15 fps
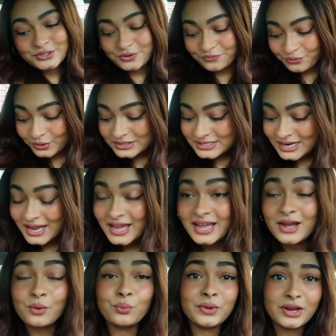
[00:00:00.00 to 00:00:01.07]
So for
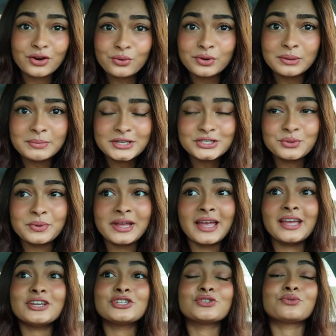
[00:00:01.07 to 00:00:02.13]
today, we are going to be doing
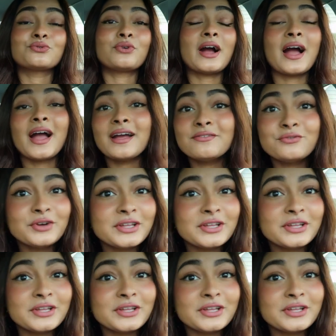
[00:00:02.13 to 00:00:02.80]
a drive